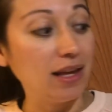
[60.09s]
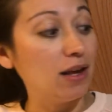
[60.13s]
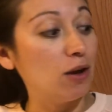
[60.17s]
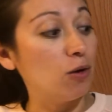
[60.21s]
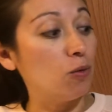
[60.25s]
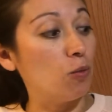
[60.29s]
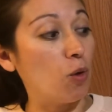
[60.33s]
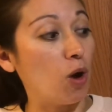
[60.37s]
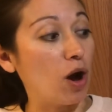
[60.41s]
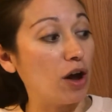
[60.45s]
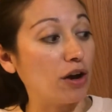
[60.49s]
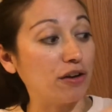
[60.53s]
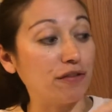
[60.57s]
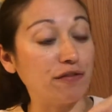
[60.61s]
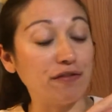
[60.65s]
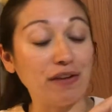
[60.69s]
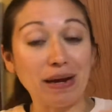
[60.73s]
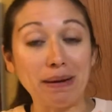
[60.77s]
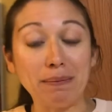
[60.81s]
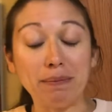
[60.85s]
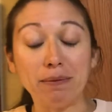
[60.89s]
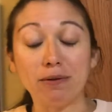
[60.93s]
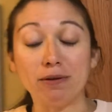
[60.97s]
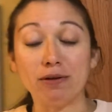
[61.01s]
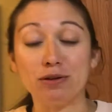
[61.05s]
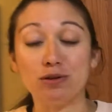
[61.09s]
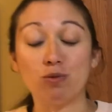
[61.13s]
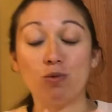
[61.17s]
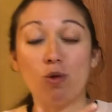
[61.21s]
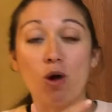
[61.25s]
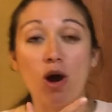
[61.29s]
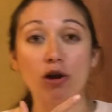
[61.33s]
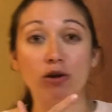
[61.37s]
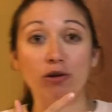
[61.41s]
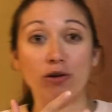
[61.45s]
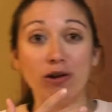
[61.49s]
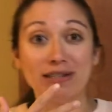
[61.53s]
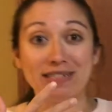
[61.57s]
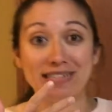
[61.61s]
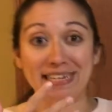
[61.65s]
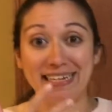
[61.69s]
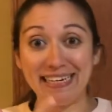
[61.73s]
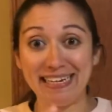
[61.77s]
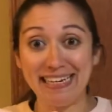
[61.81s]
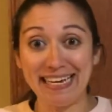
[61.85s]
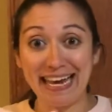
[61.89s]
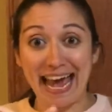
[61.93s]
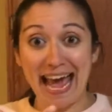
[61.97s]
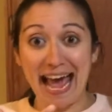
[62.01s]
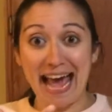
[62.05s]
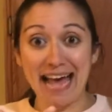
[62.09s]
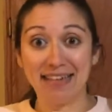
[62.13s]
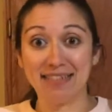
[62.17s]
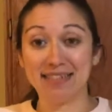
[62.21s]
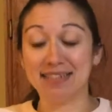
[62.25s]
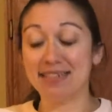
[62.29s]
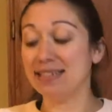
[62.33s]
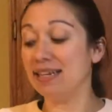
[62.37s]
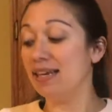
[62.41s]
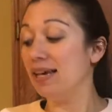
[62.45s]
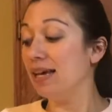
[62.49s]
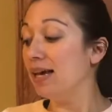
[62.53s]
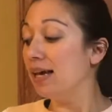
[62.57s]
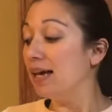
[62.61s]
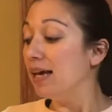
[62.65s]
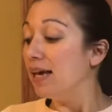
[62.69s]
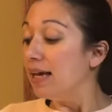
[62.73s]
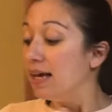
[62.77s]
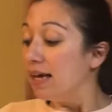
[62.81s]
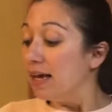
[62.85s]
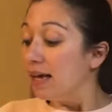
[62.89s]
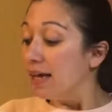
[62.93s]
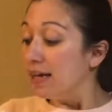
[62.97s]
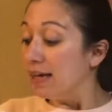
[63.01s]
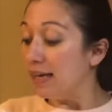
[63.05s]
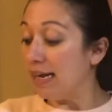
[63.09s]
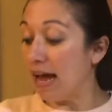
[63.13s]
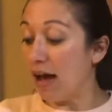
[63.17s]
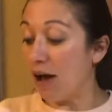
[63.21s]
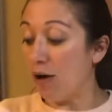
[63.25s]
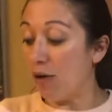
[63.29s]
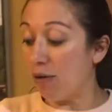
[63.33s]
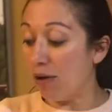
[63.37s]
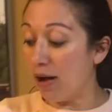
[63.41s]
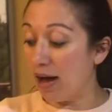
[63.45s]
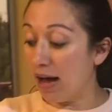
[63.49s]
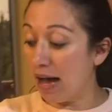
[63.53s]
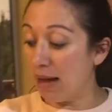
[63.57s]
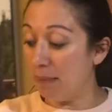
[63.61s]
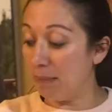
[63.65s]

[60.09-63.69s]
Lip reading: Water vapor is water as a gas. Now, I